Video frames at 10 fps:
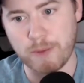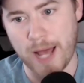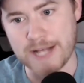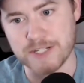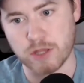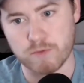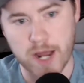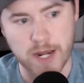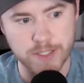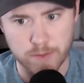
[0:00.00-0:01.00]
passing
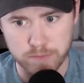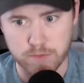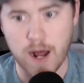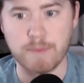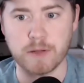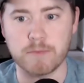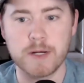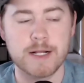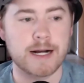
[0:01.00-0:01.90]
threat is a problem.